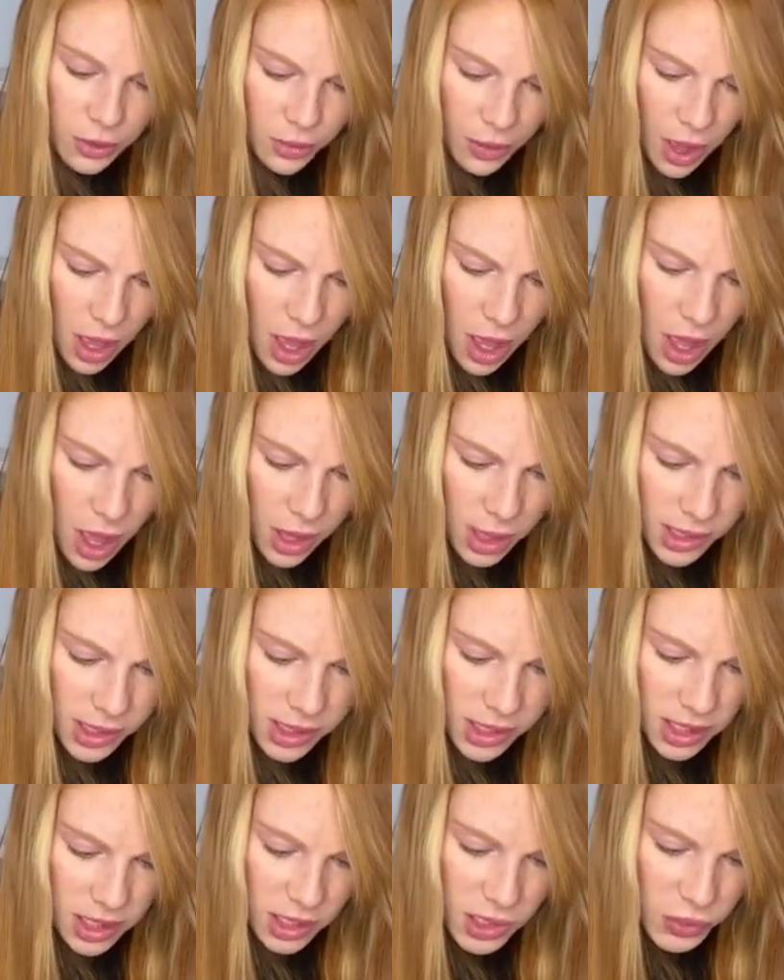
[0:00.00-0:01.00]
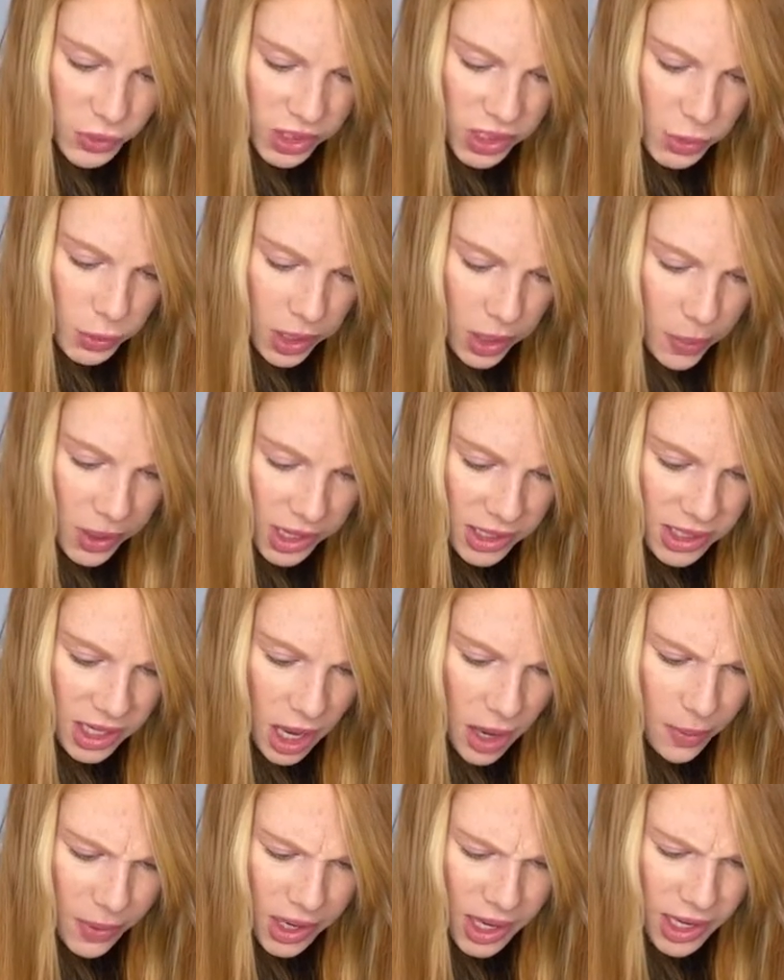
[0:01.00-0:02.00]
let's see, this first one I picked
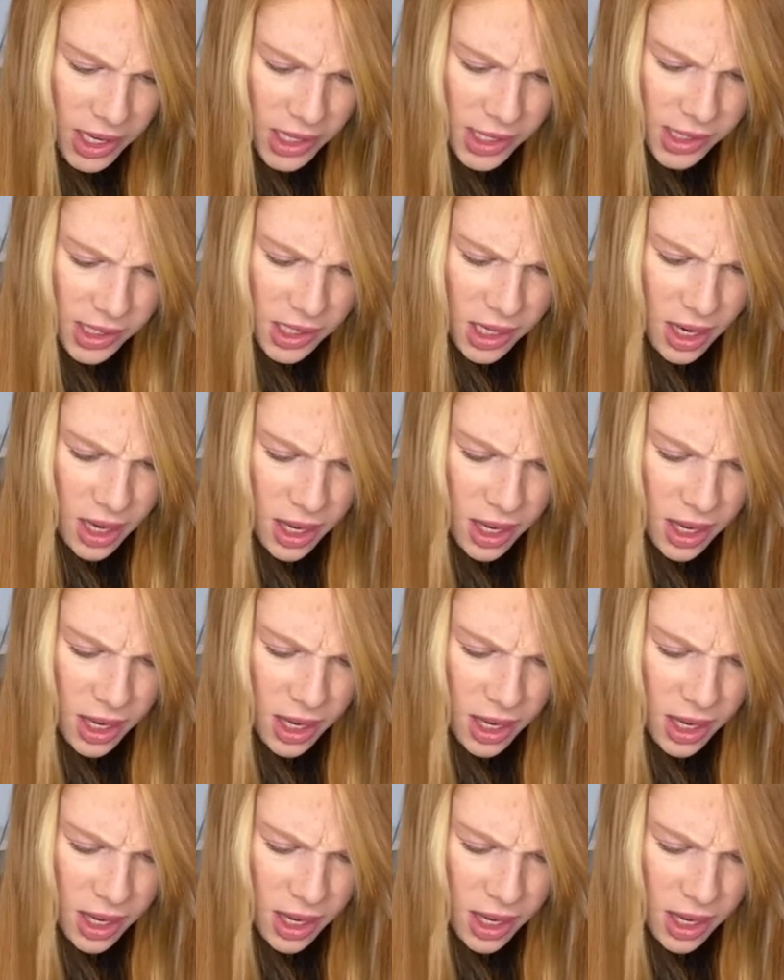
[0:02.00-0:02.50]
up is